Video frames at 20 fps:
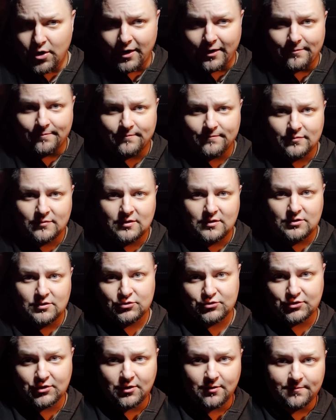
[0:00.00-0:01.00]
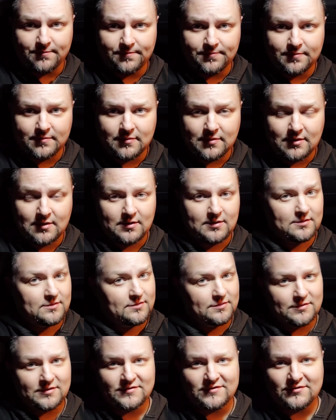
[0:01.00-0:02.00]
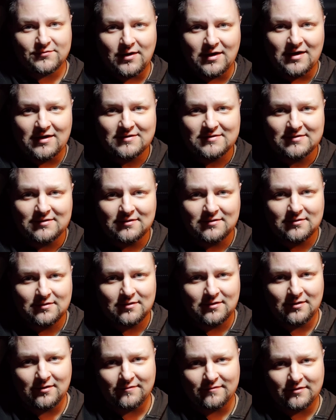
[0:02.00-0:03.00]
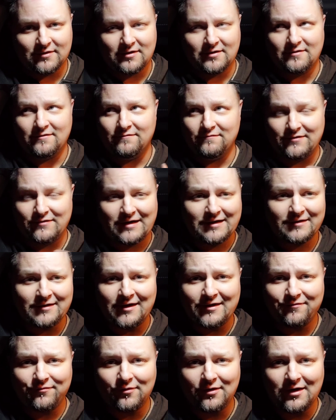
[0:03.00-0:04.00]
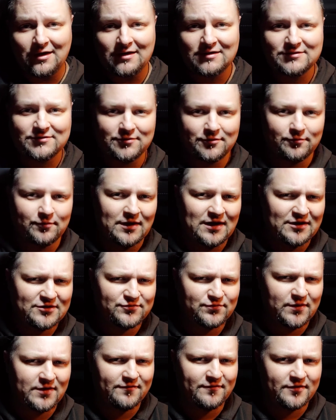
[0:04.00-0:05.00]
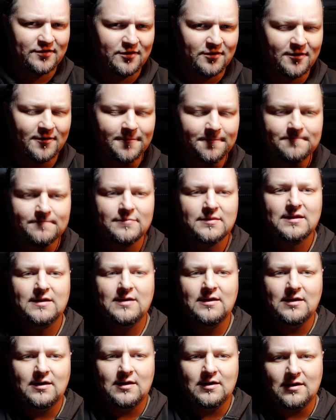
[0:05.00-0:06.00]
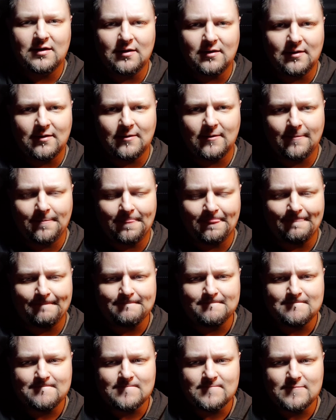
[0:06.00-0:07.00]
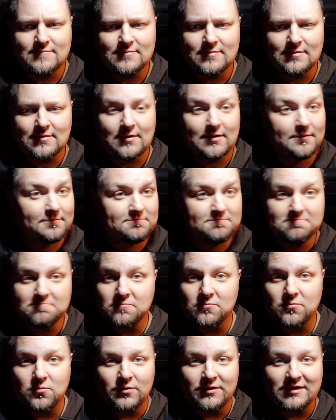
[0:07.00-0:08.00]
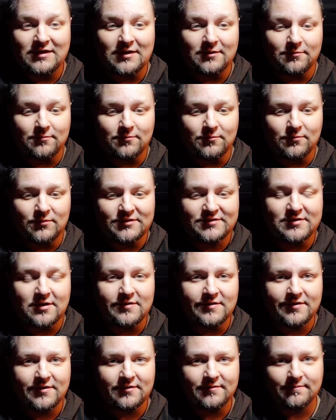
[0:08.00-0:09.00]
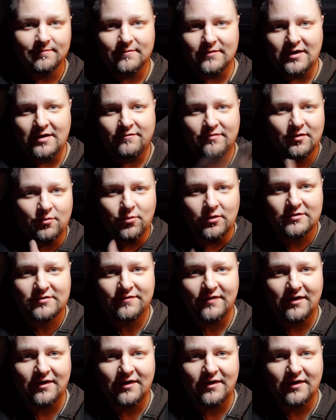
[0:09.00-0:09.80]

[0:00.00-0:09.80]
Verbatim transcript: right, so this is Rox of the Van Life Rox or Rox Revenhart. Um, we did it. We started her. Everything works